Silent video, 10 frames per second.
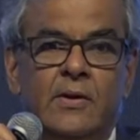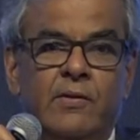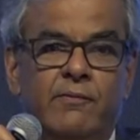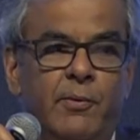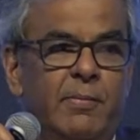
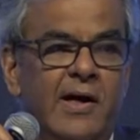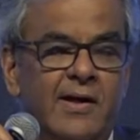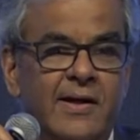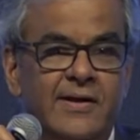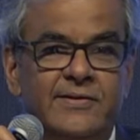for
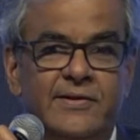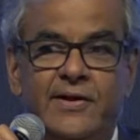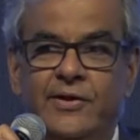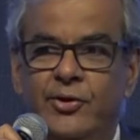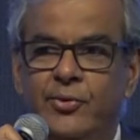Barclays
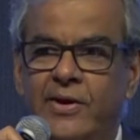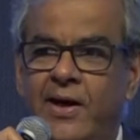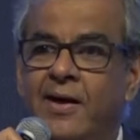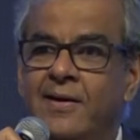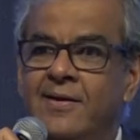in the
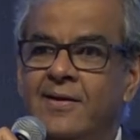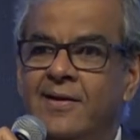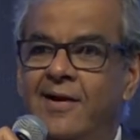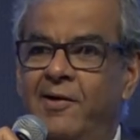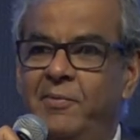UK.
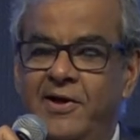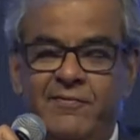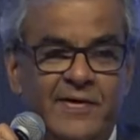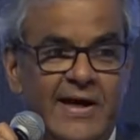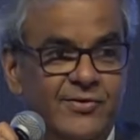I've been in
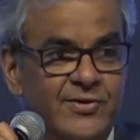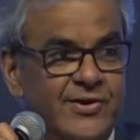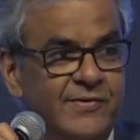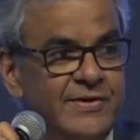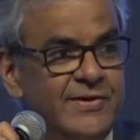financial
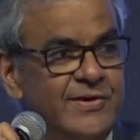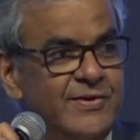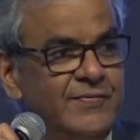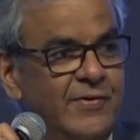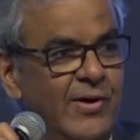
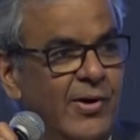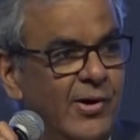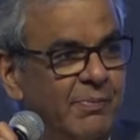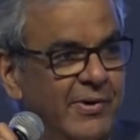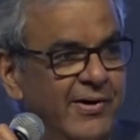services for a
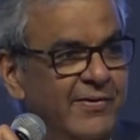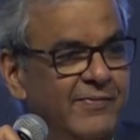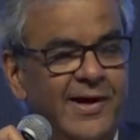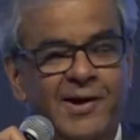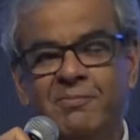long period of
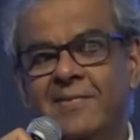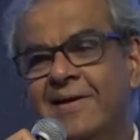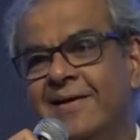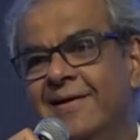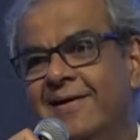time.
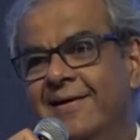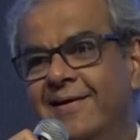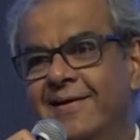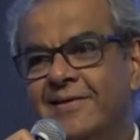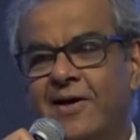
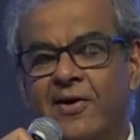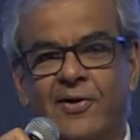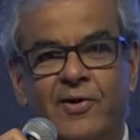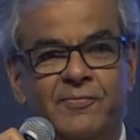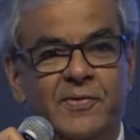Started
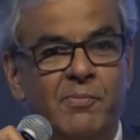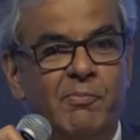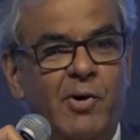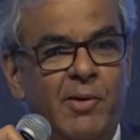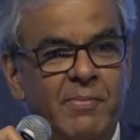off in
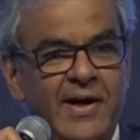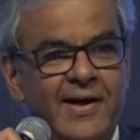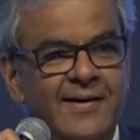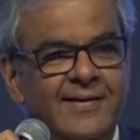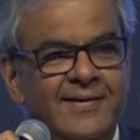
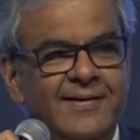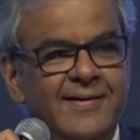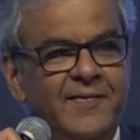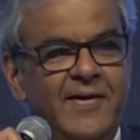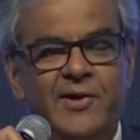Bombay,
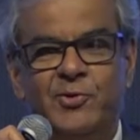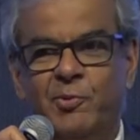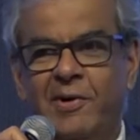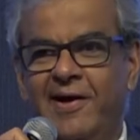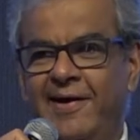then
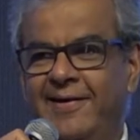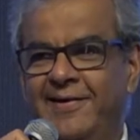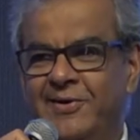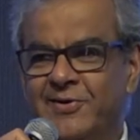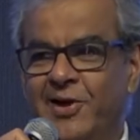Dubai,
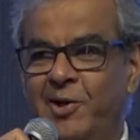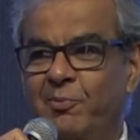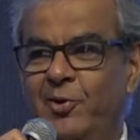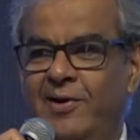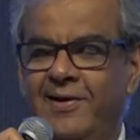
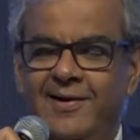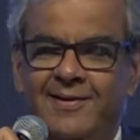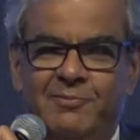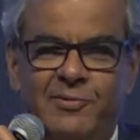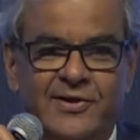Istanbul,
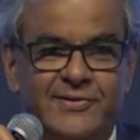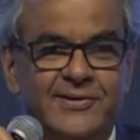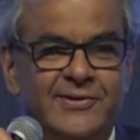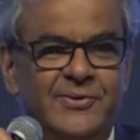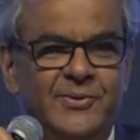
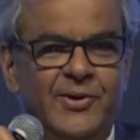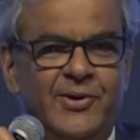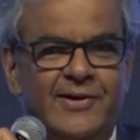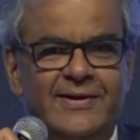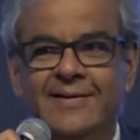Brussels, New
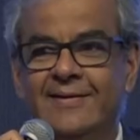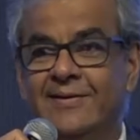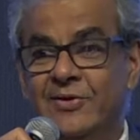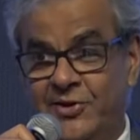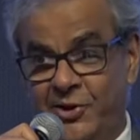York,
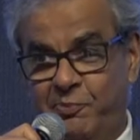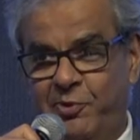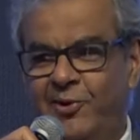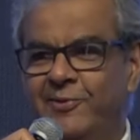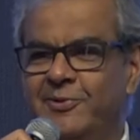
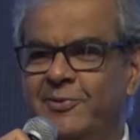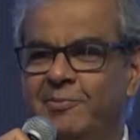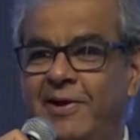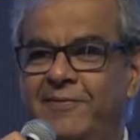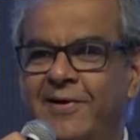Singapore, which was
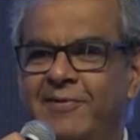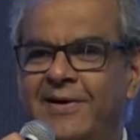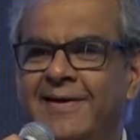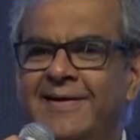my favorite,